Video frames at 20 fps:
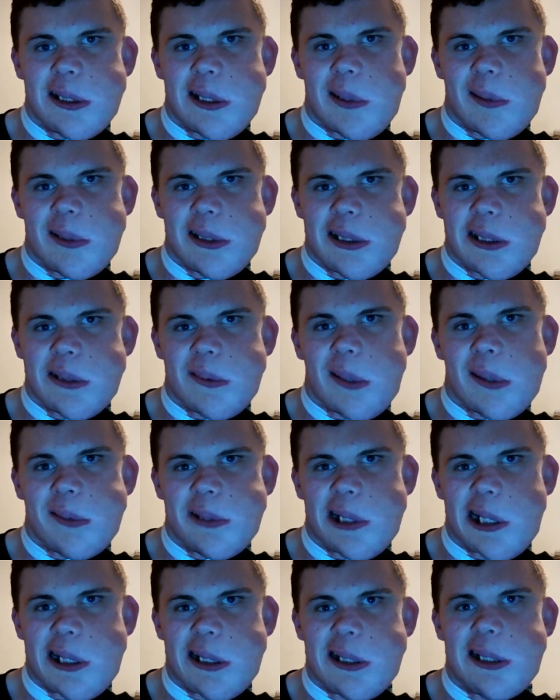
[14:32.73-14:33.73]
And I'll see you all
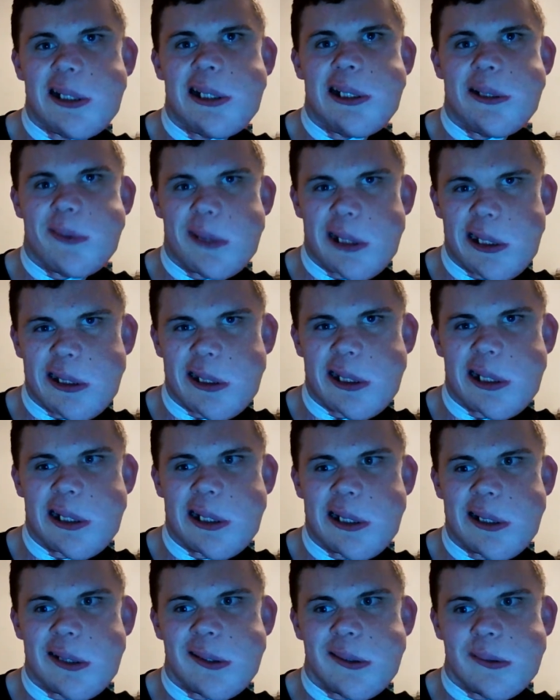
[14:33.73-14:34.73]
next time. Take
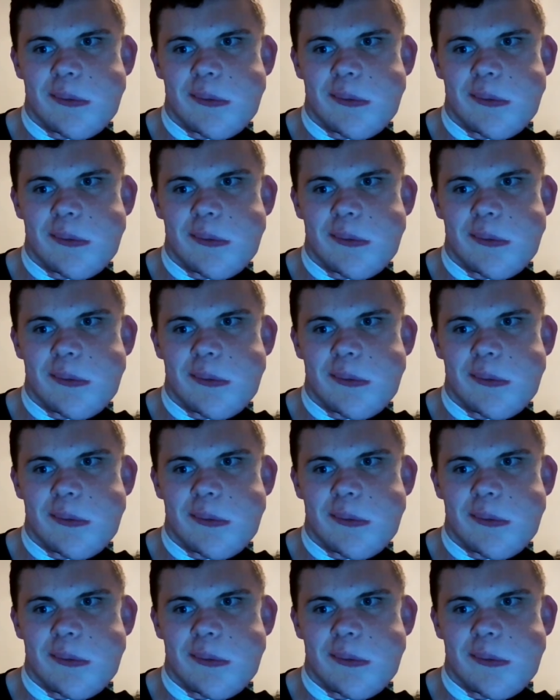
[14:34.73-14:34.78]
care.